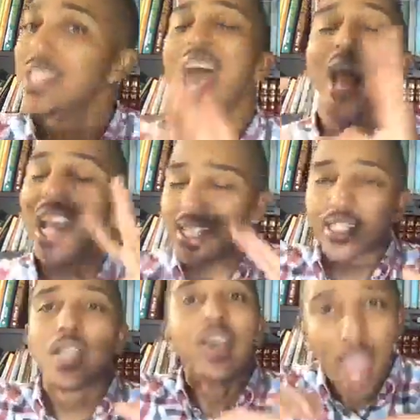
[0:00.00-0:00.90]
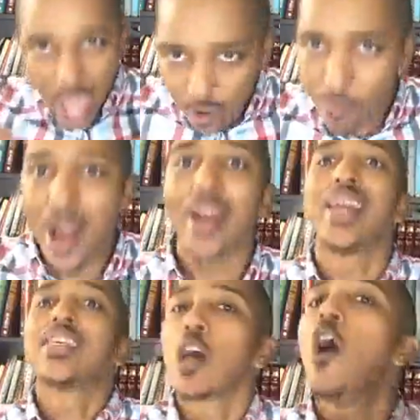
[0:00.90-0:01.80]
I, I just everybody
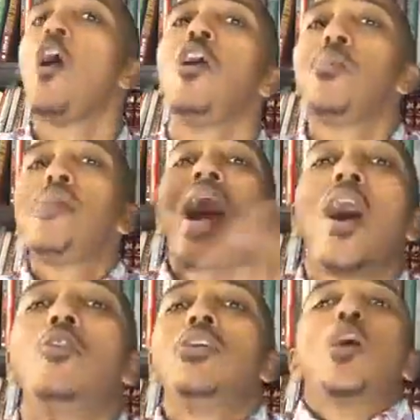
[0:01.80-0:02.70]
is all about